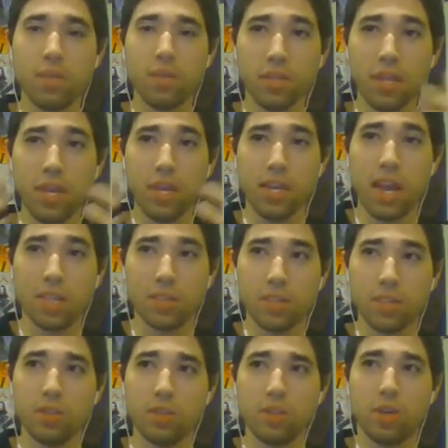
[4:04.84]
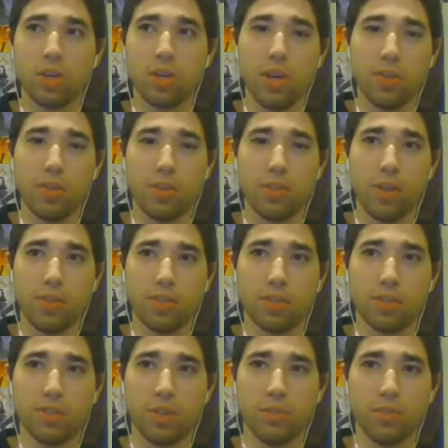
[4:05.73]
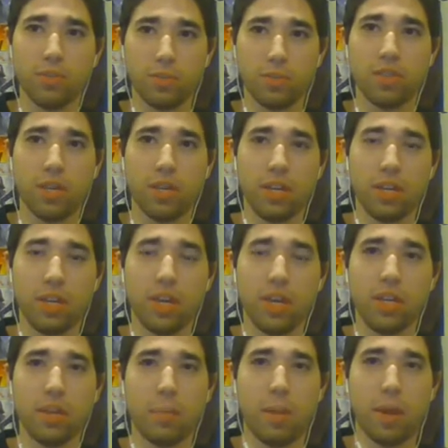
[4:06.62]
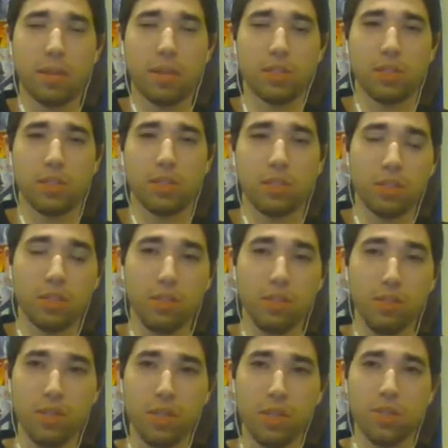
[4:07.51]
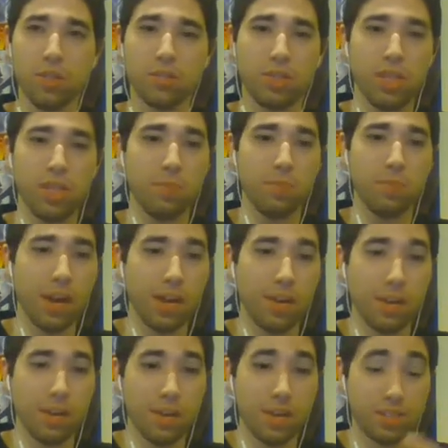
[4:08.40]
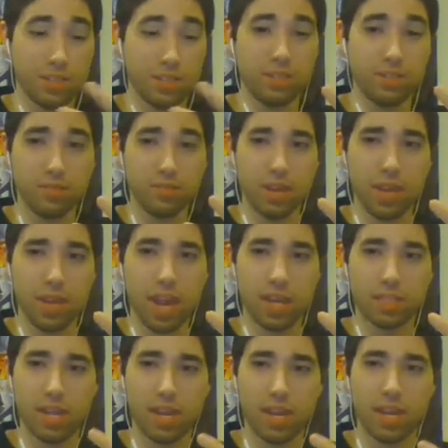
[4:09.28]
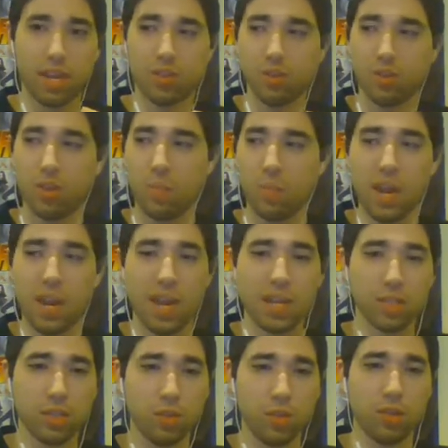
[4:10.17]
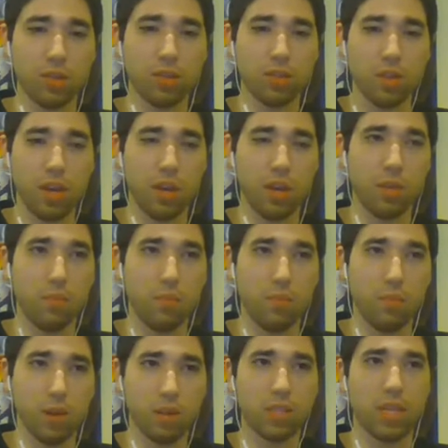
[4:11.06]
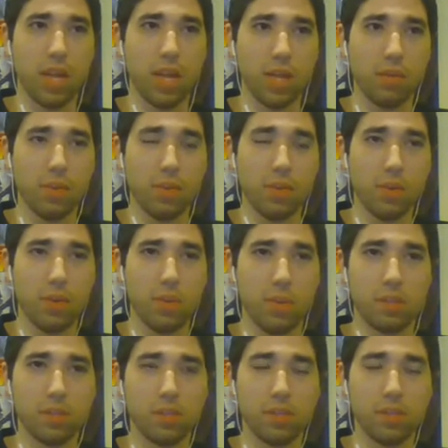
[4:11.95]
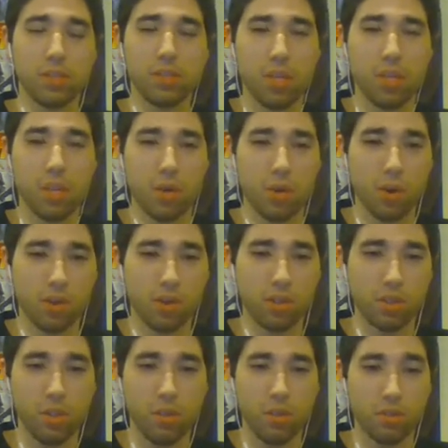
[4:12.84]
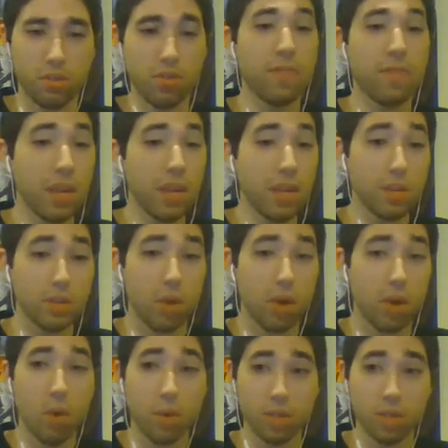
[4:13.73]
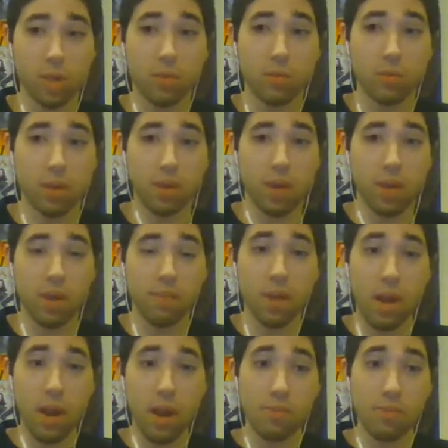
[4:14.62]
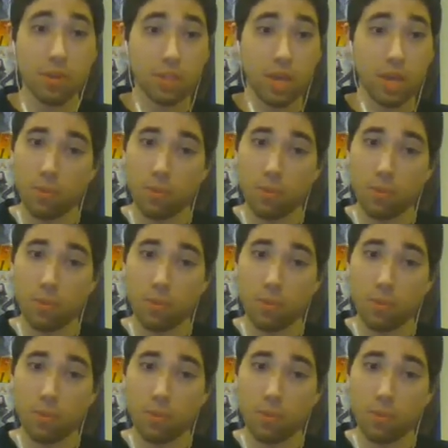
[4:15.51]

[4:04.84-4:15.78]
Godzilla's journey throughout this film to ascending to King of the Monsters, you see him kind of getting his like ass handed to him, and he has to learn to like work together with humans in order to defeat Ghidorah, which I really loved. There's that